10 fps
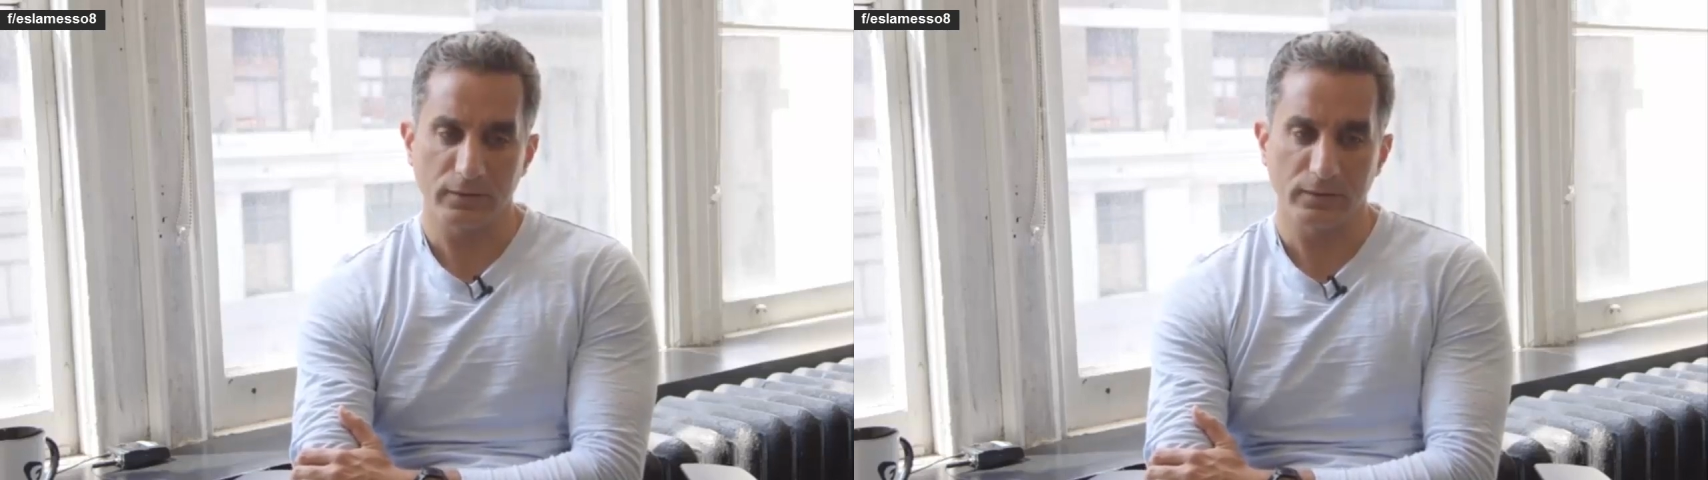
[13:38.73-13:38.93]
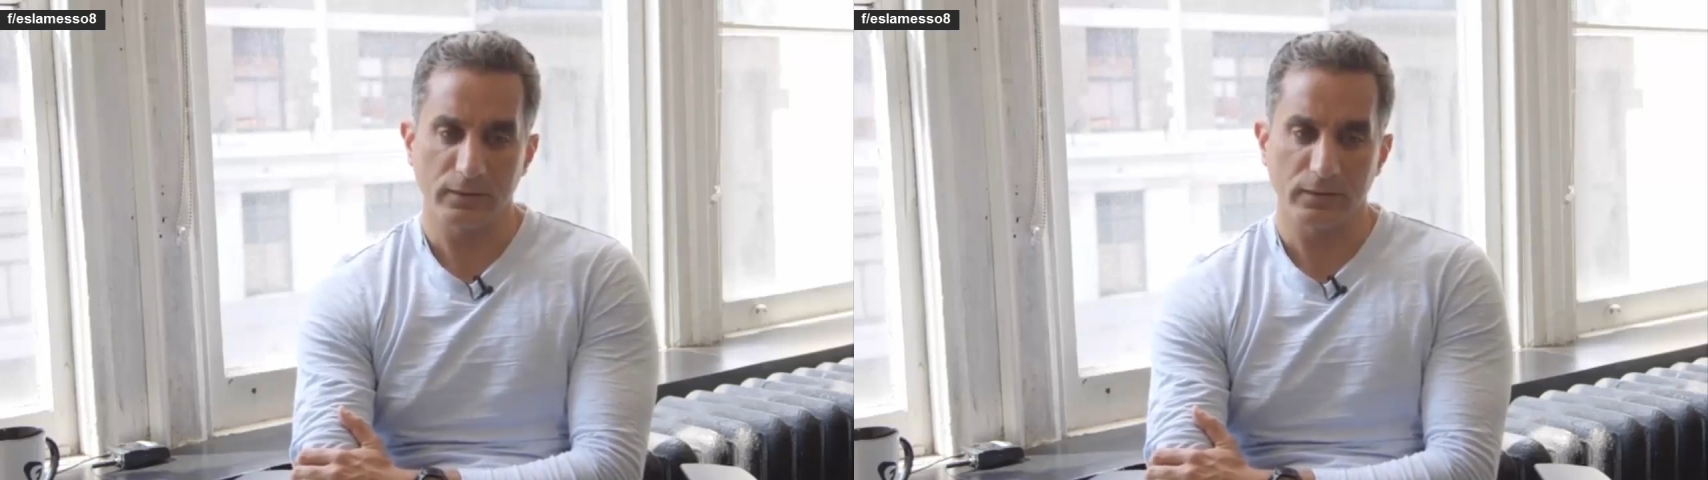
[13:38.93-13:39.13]

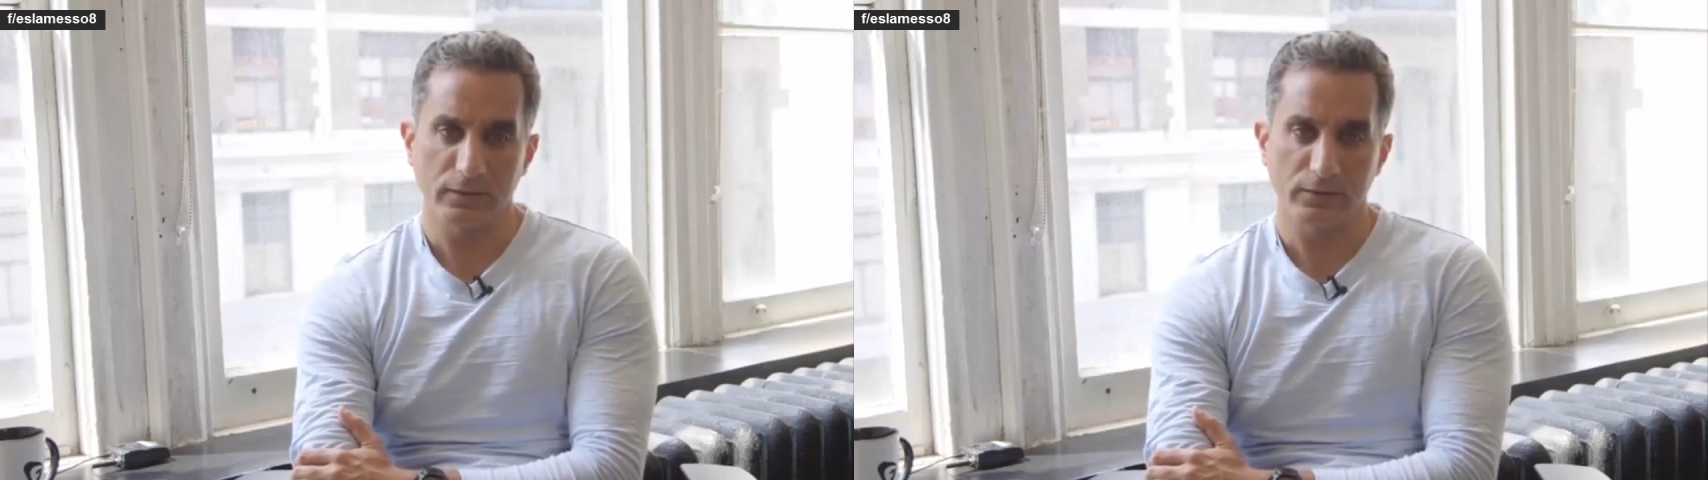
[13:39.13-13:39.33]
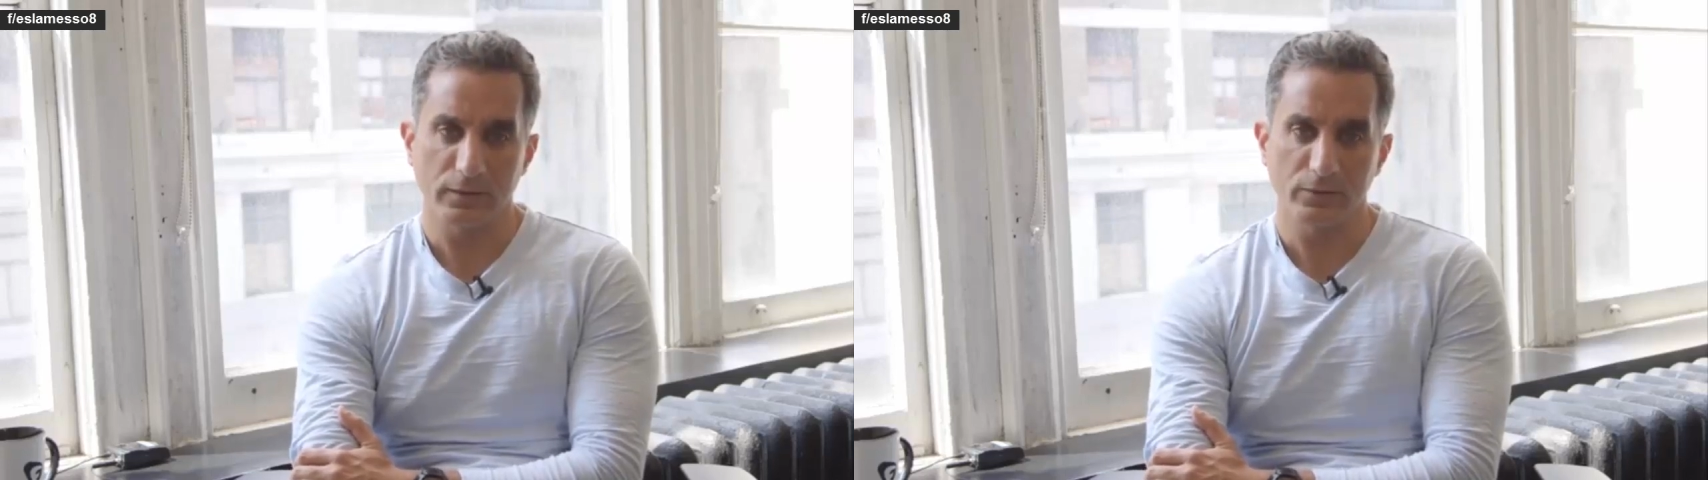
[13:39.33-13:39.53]

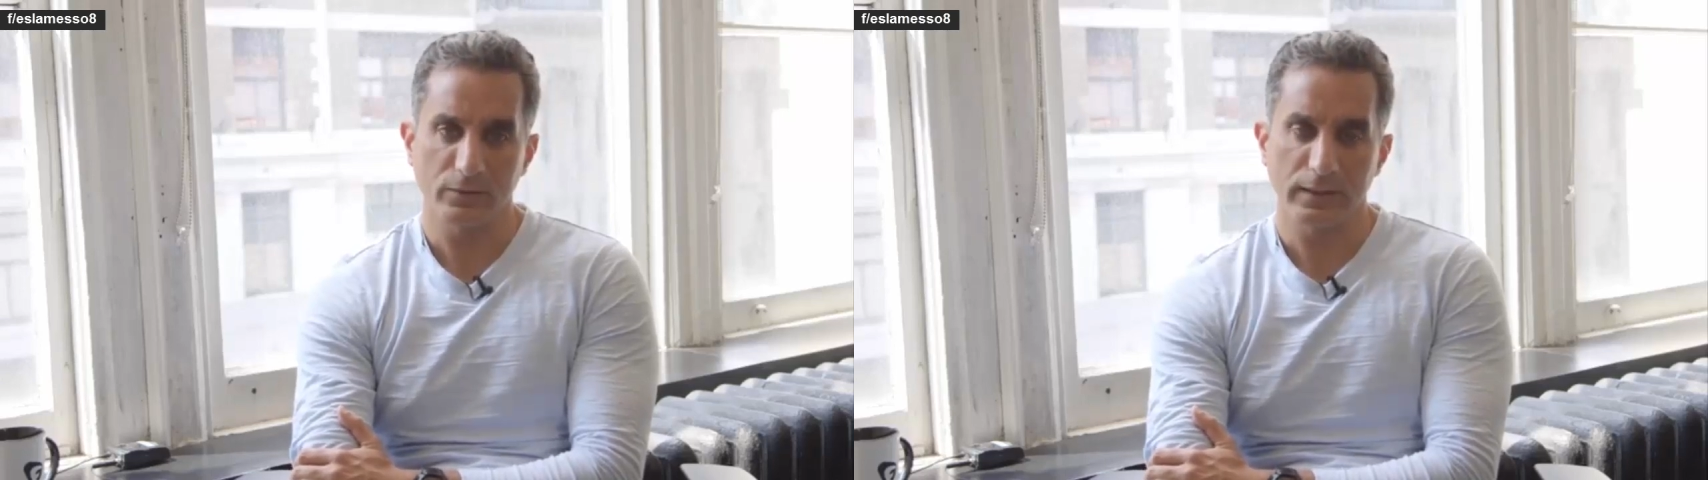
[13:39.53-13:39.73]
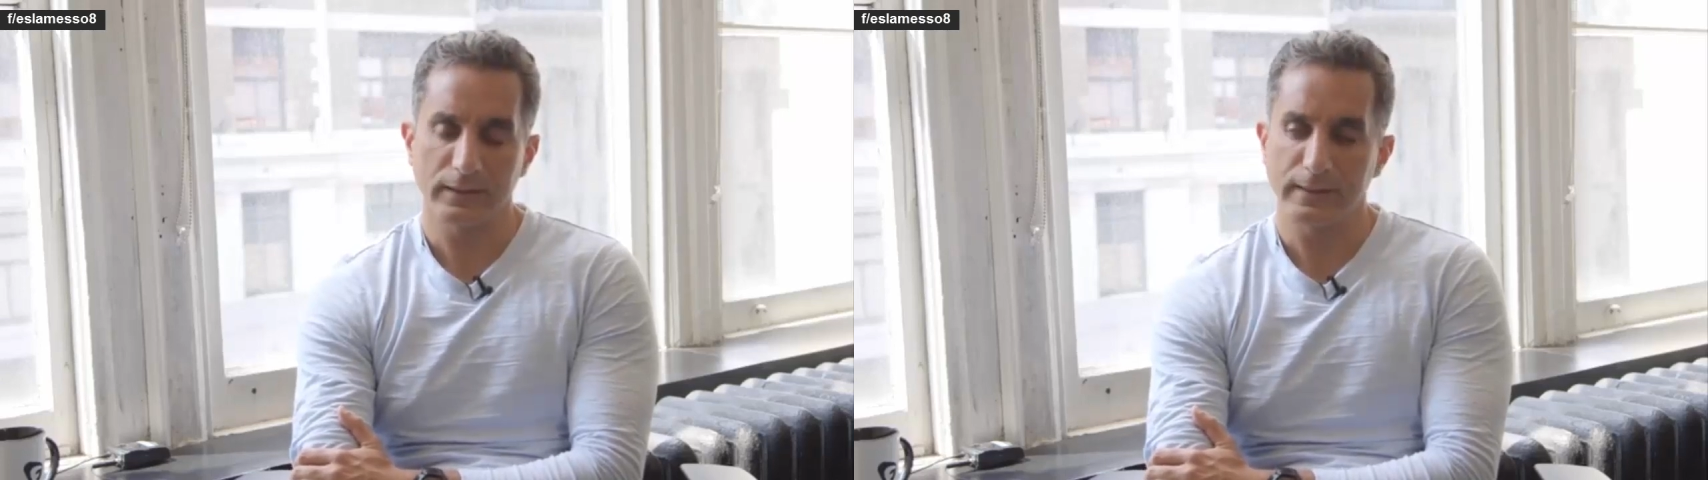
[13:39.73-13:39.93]
the
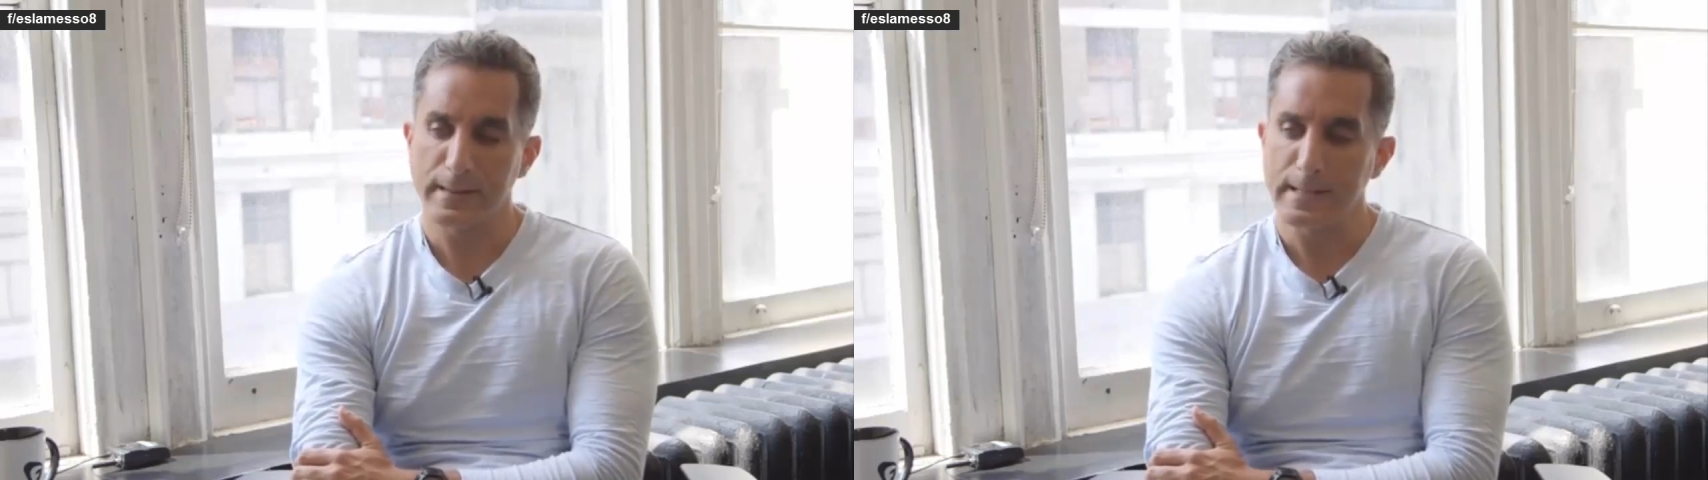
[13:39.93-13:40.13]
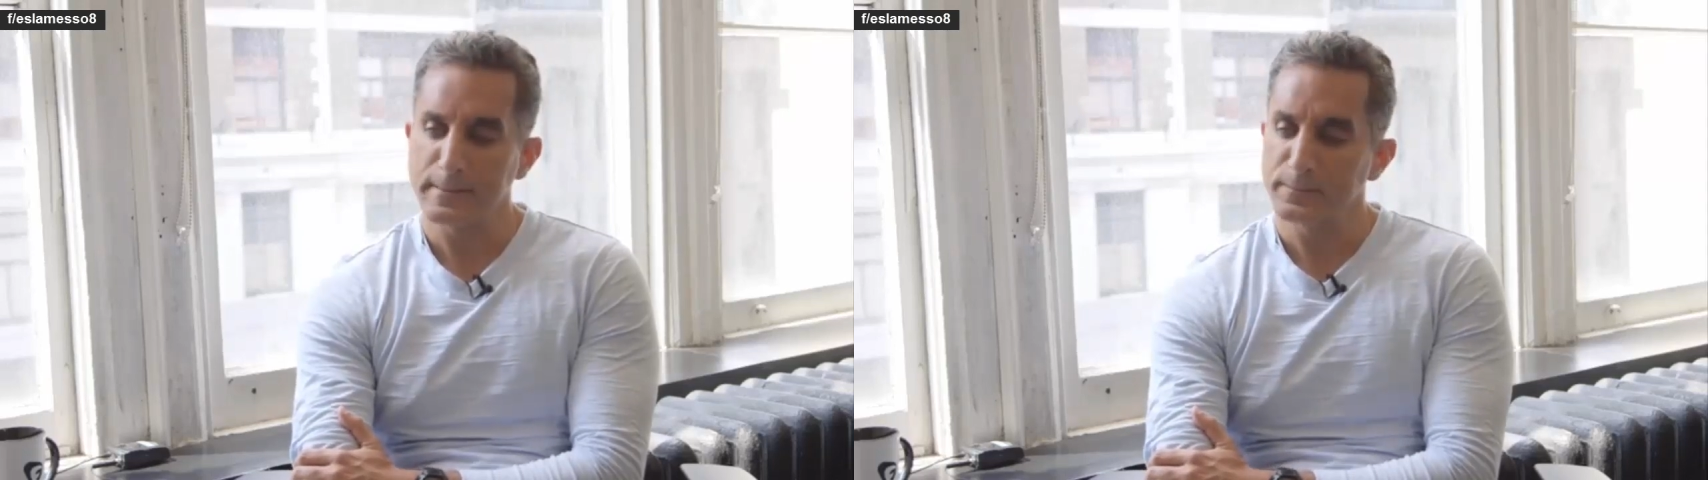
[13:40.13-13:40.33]
UK.